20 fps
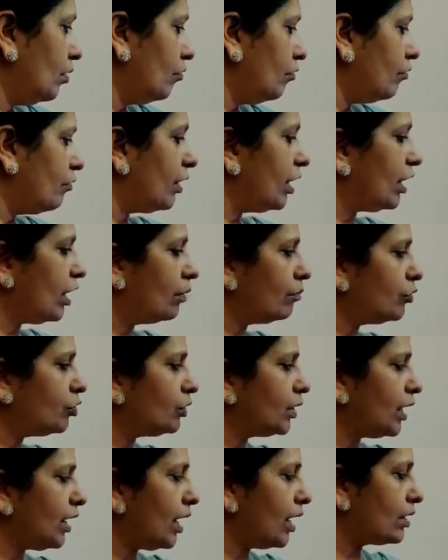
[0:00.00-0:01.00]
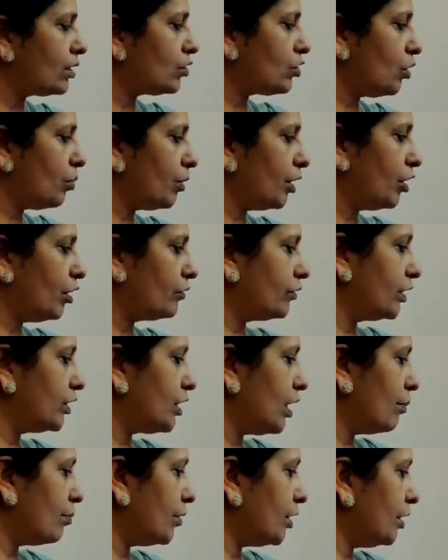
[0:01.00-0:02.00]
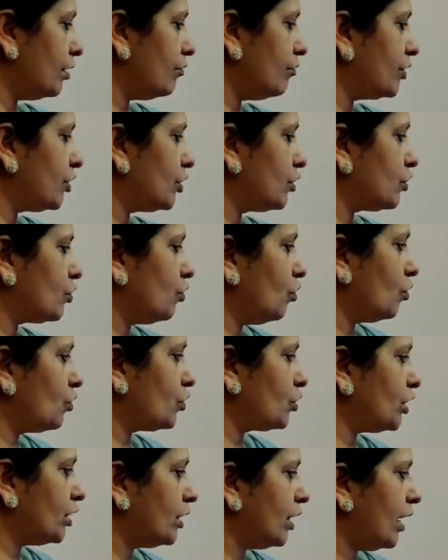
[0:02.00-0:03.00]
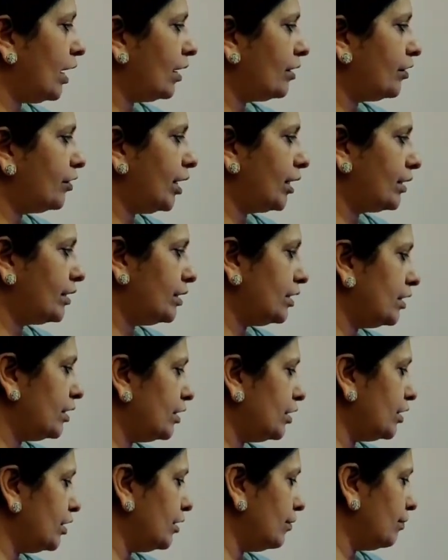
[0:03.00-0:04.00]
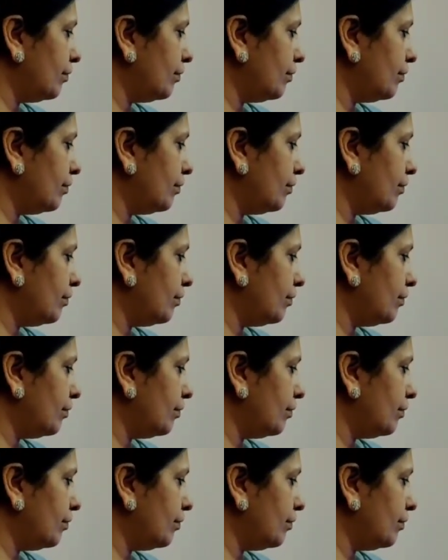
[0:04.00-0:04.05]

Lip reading: We come to the last topic of the chapter, which is corrosion and rancidity.